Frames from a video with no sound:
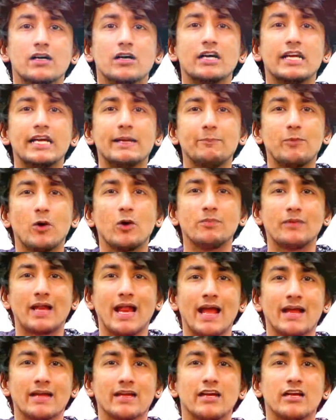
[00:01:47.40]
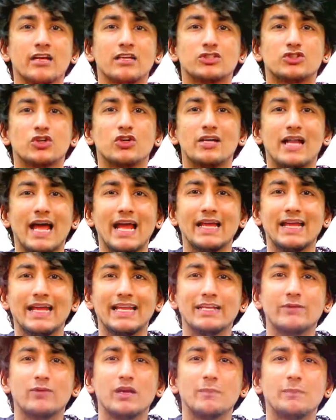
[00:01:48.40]
a hip-hop track should lie
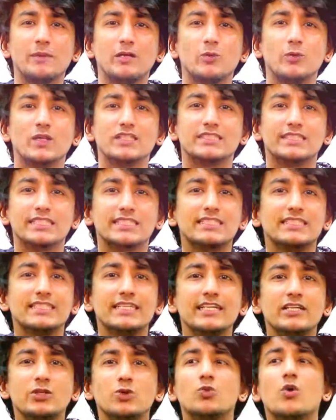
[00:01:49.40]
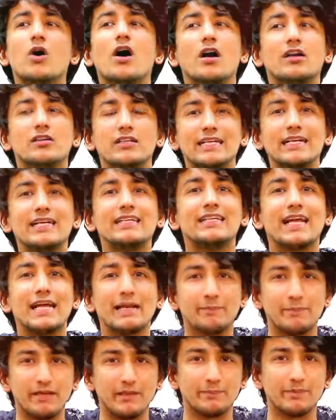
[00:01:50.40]
anywhere between 60 to
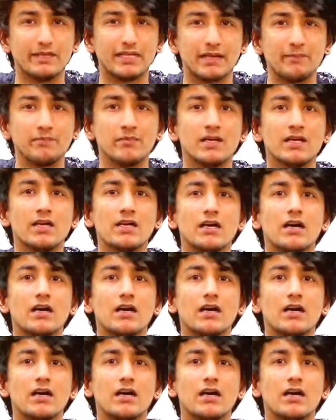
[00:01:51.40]
110 BPM.